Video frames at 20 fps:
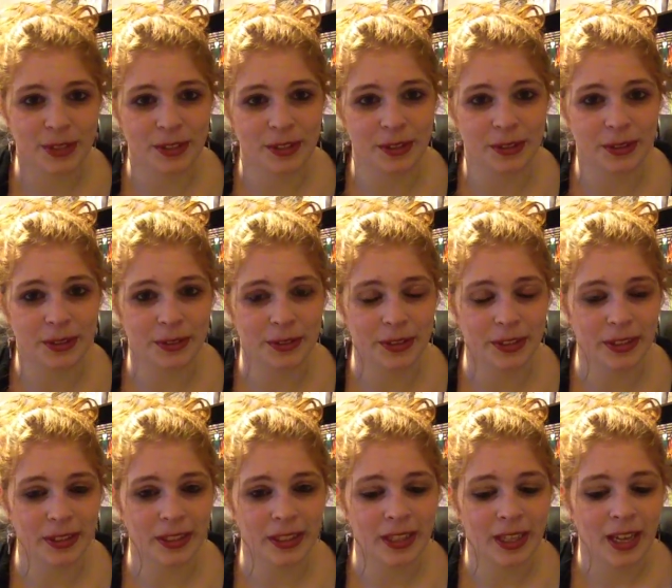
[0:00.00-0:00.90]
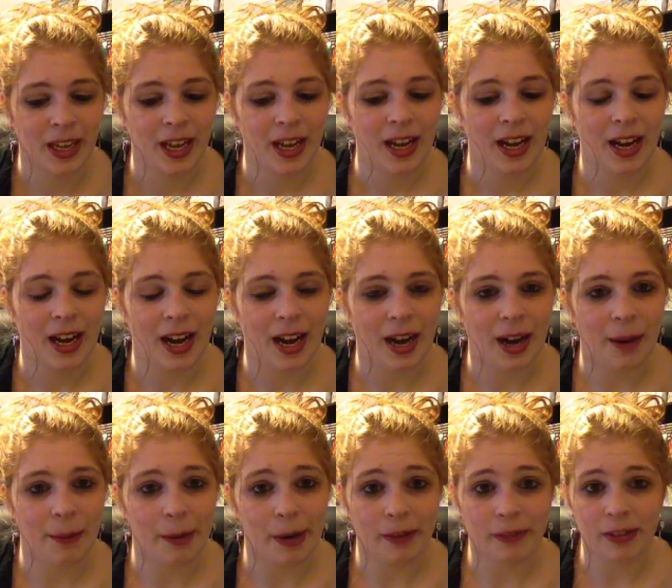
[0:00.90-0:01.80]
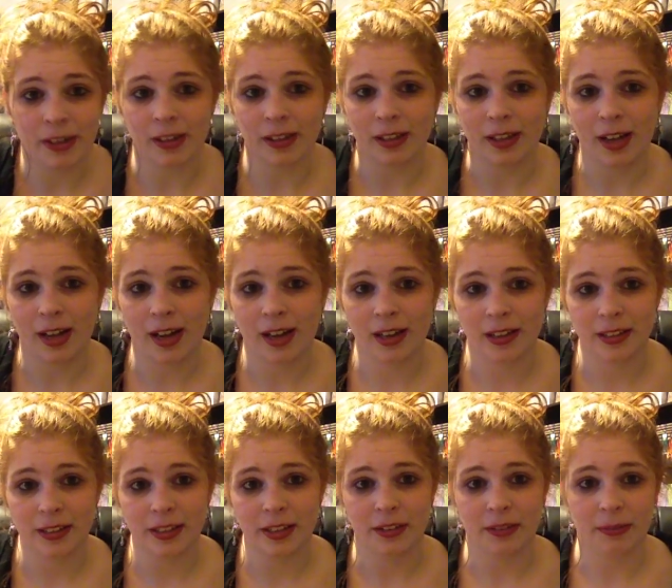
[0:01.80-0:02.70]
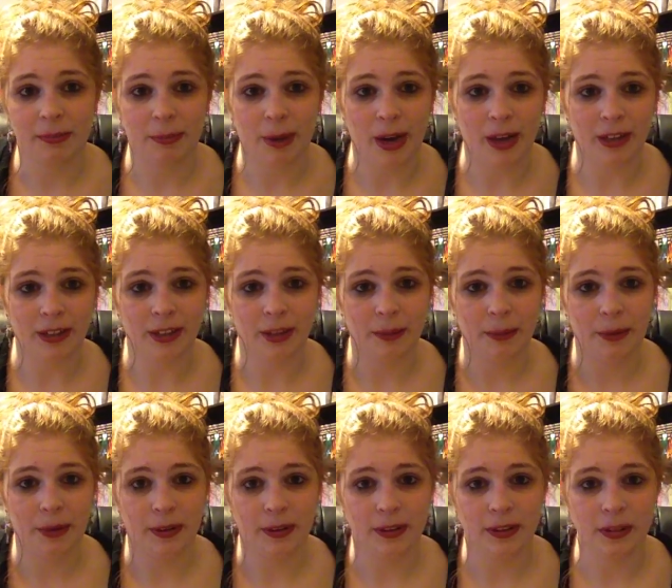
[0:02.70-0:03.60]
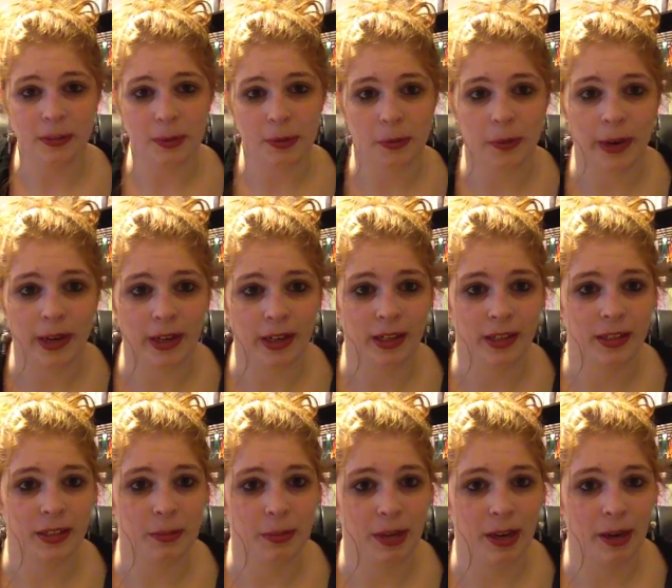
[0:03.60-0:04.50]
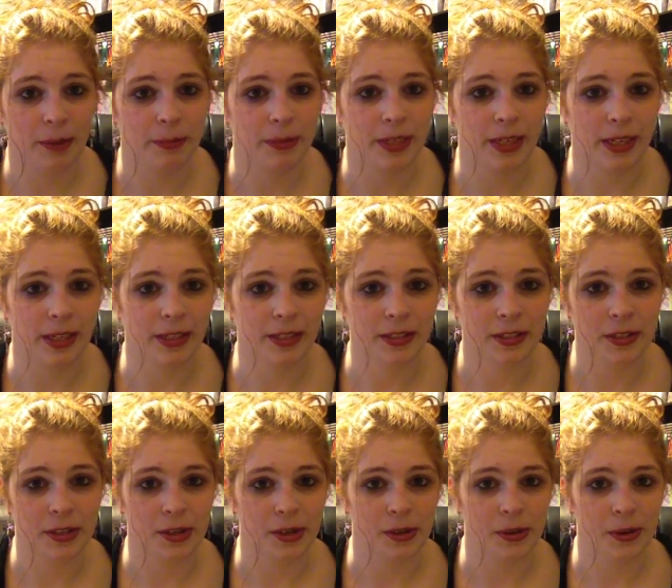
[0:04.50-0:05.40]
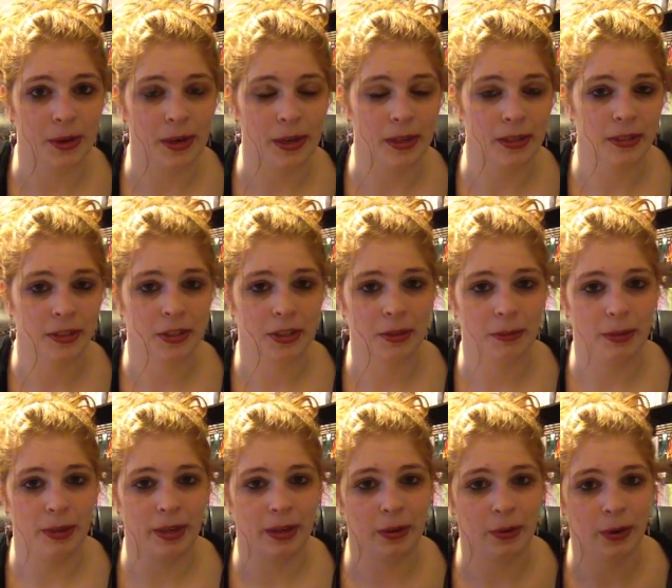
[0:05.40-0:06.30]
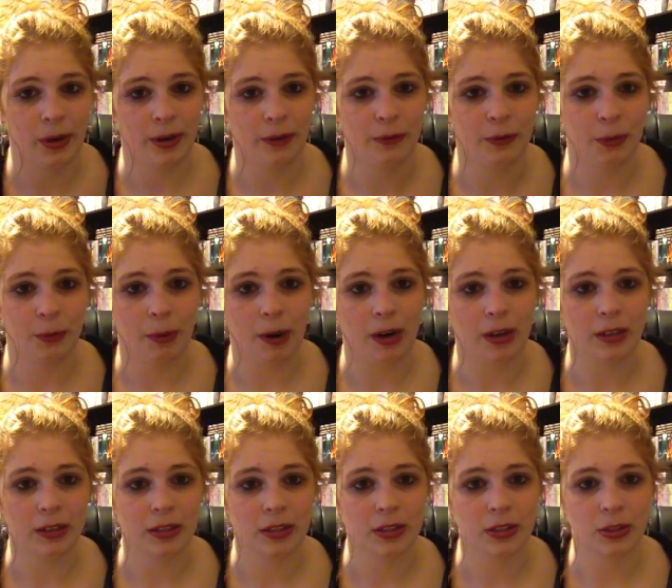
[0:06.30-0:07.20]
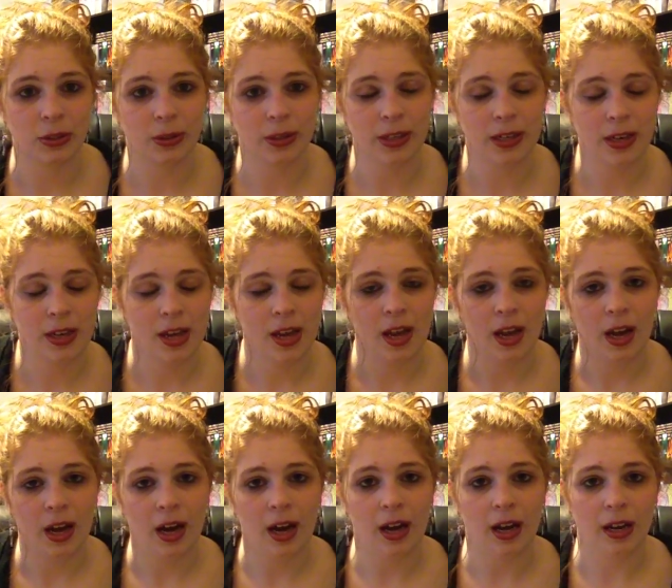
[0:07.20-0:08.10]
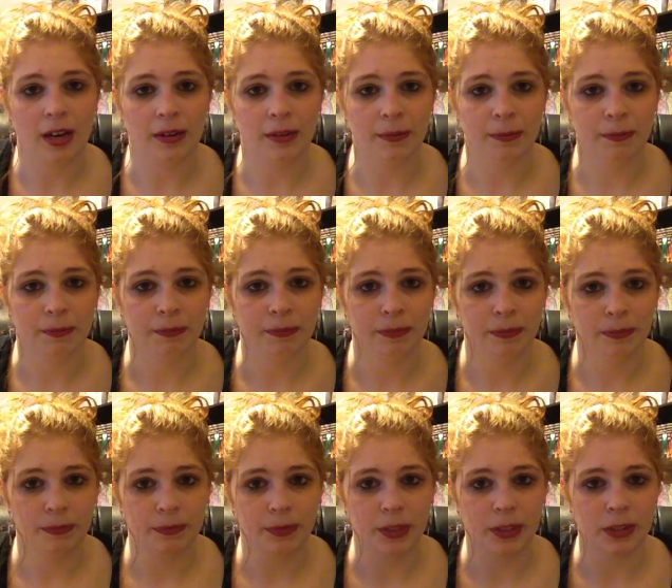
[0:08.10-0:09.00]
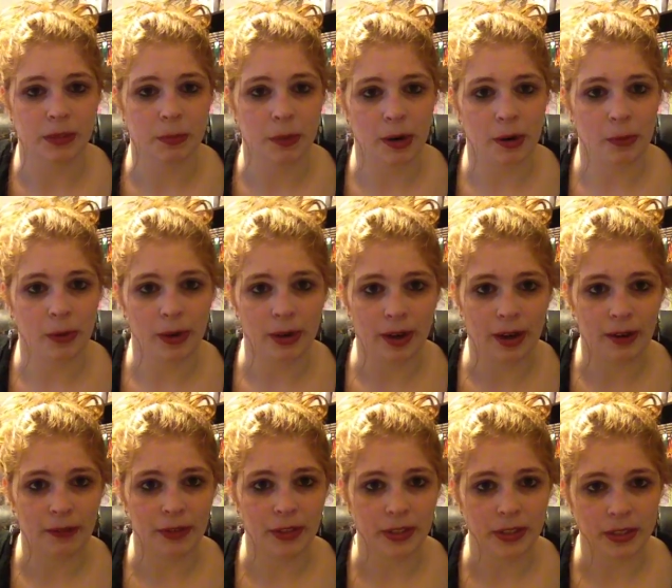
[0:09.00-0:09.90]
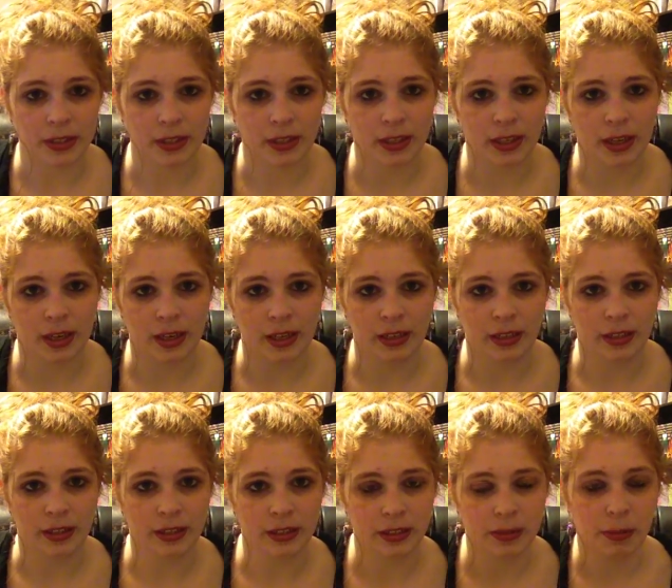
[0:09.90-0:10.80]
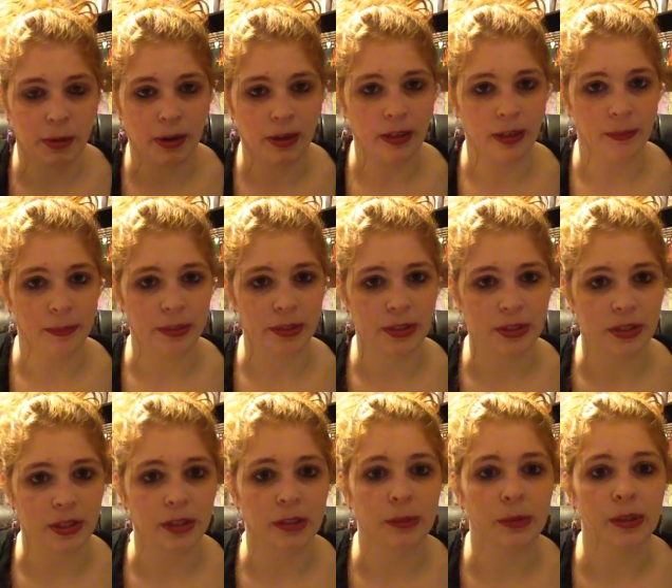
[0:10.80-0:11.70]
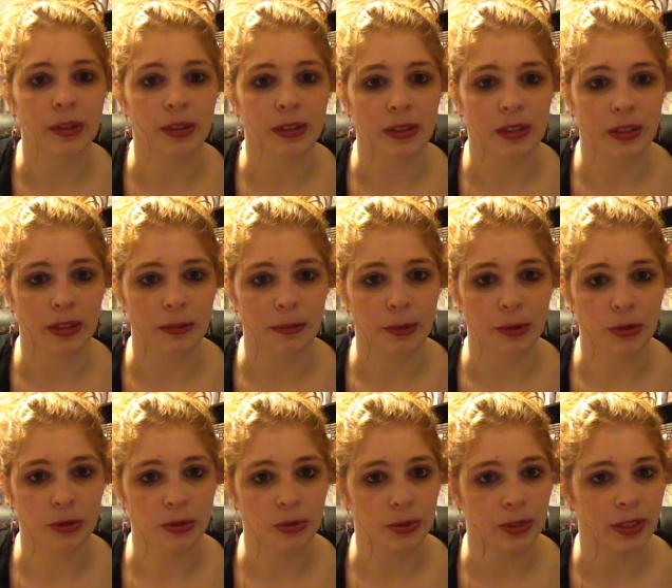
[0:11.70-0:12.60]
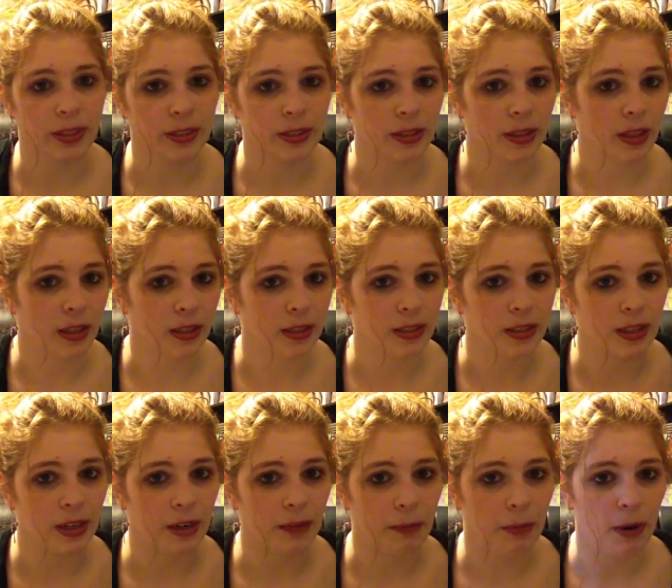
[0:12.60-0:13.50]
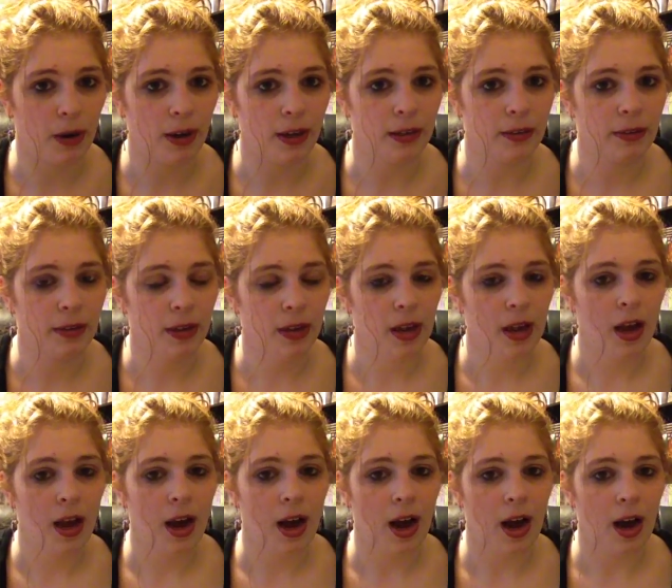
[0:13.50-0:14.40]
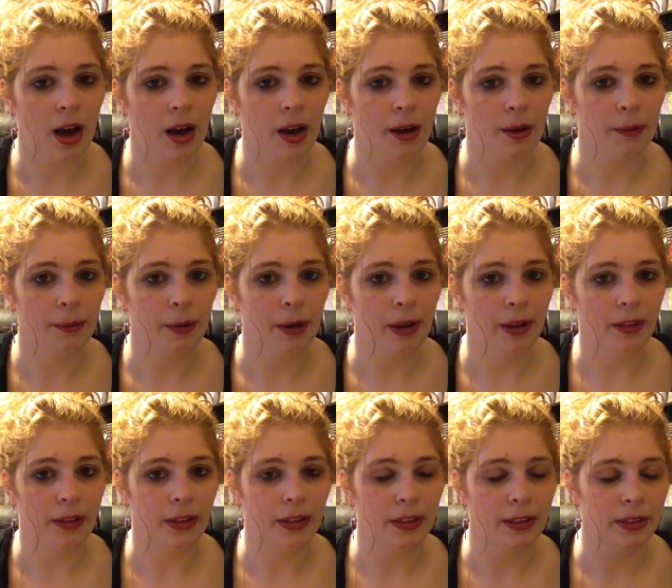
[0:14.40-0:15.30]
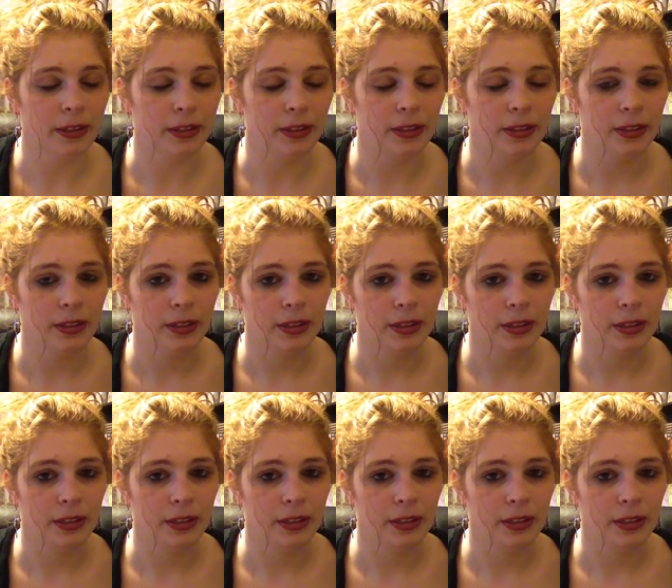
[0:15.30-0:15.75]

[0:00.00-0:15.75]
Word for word: to do it really. Uh, but I've got a lot of stuff piled up here that's been waiting to be updated. So uh, there's going to be quite a few parts to it. Um, this is part one, obviously, and in this part, I'm going to start with the most recent things that I bought, um, and then